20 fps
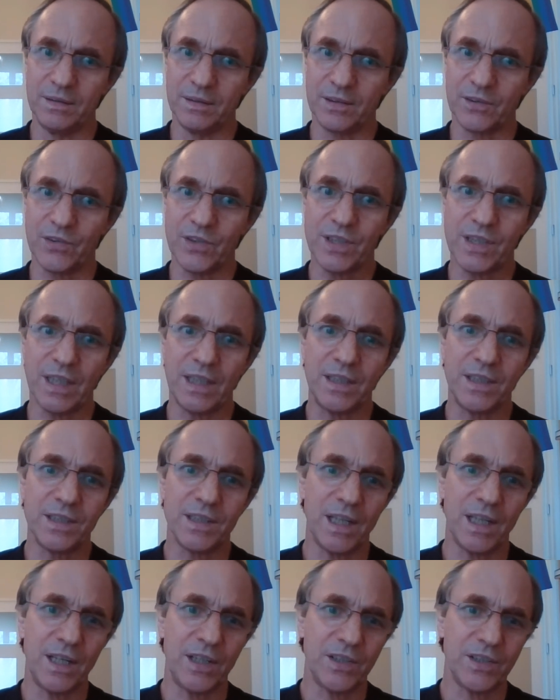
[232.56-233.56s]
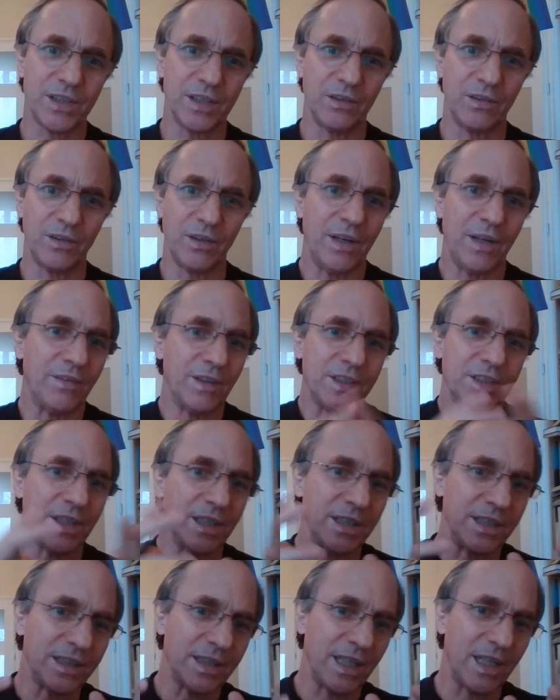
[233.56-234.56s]
Christianization or
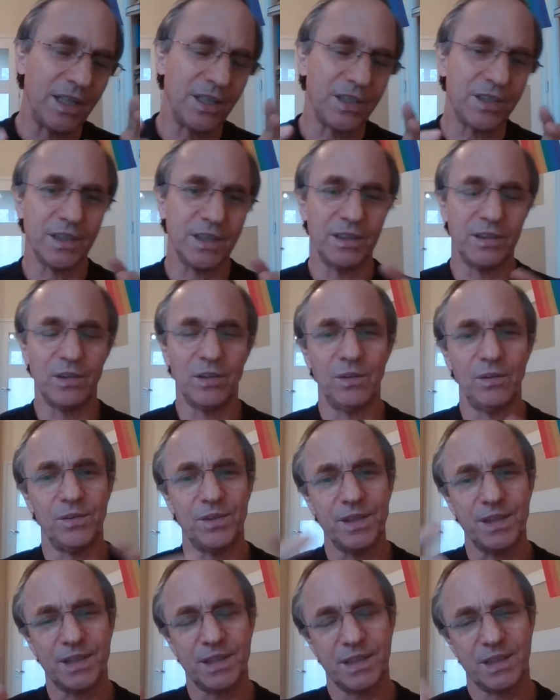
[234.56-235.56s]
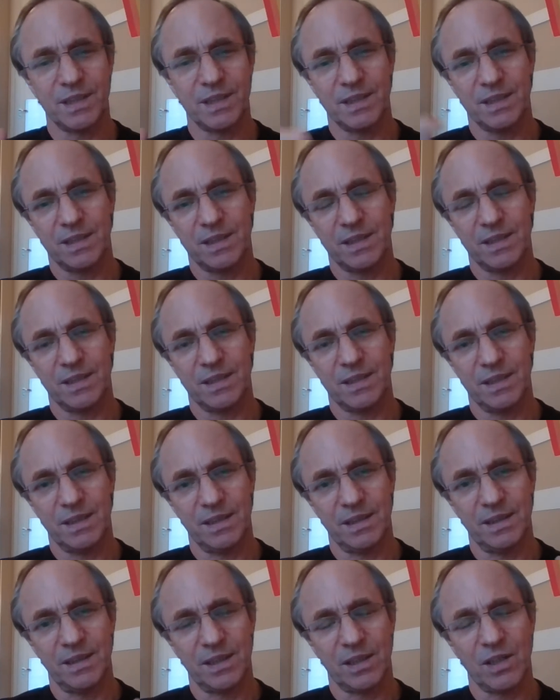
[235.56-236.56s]
evangelization, all these
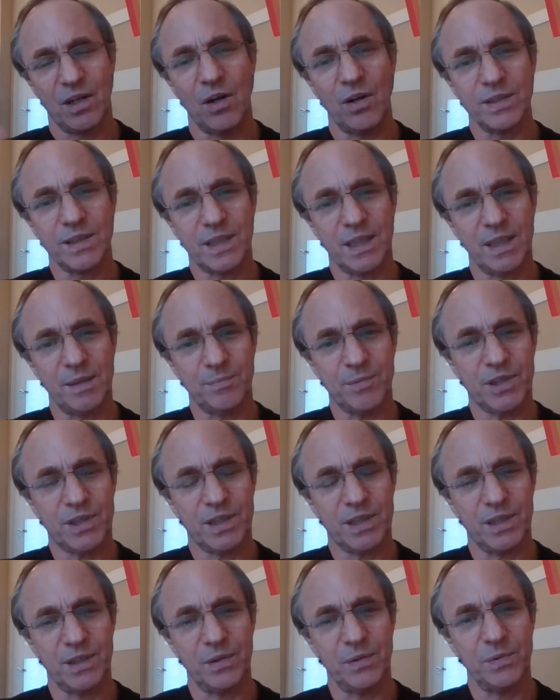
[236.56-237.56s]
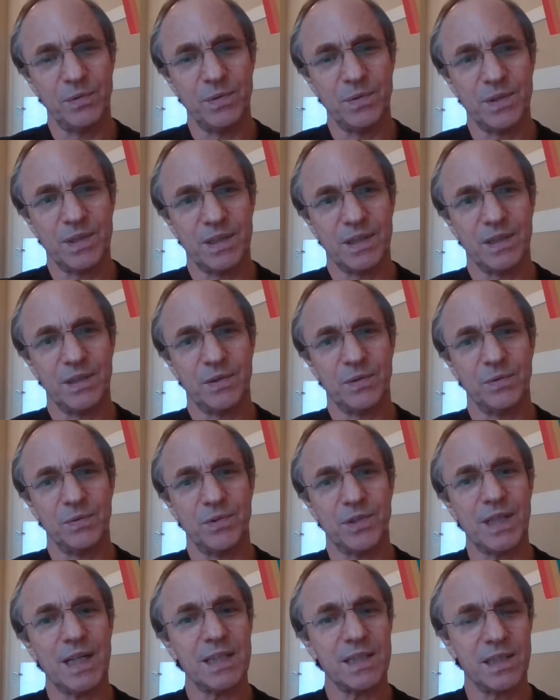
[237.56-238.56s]
concepts used to
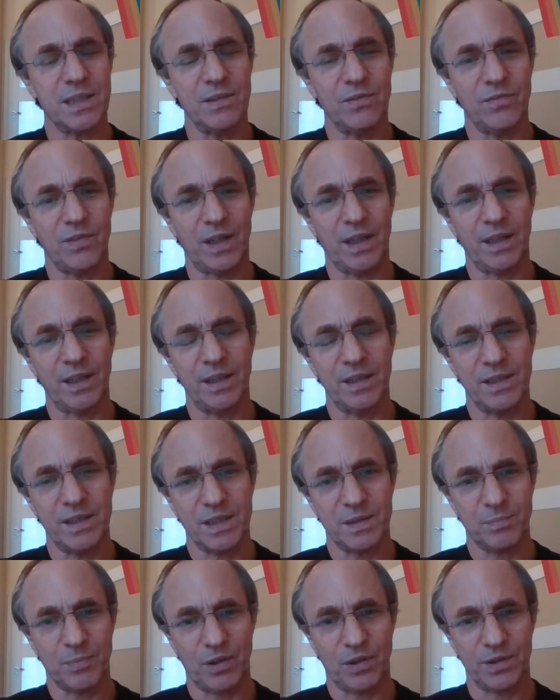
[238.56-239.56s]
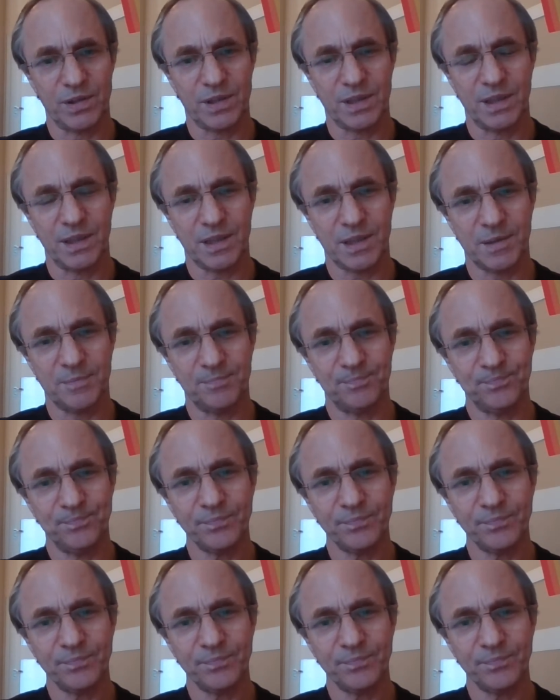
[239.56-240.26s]
justify this process.